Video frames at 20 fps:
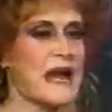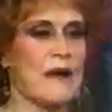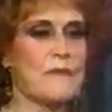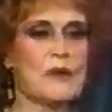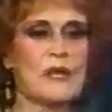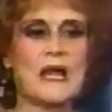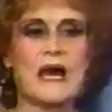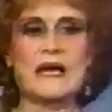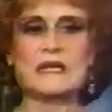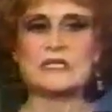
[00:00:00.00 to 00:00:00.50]
I
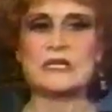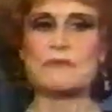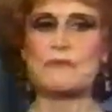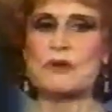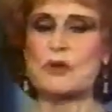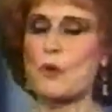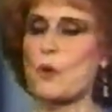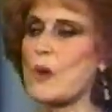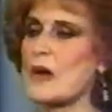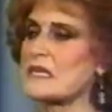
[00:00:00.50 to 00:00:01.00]
would like to
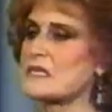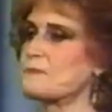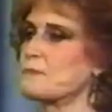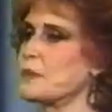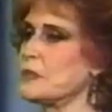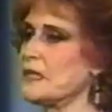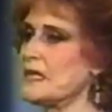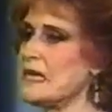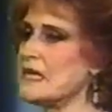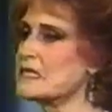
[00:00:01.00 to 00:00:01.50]
request,
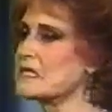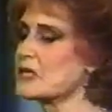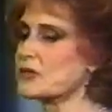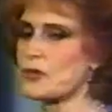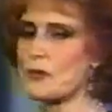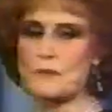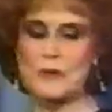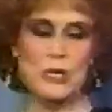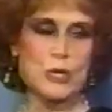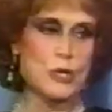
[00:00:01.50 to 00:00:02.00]
please, that
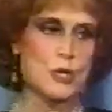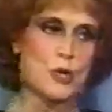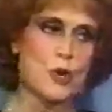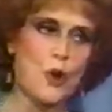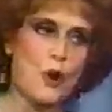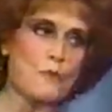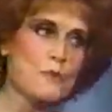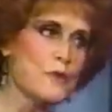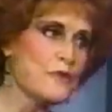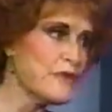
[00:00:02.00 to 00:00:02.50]
there be
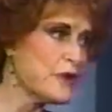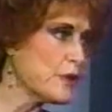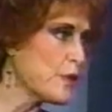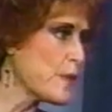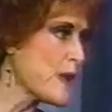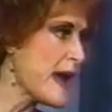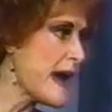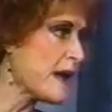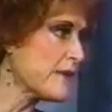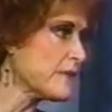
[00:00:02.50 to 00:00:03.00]
no moving
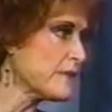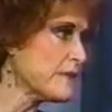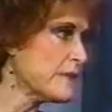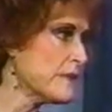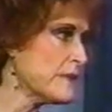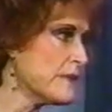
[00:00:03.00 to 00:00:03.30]
around.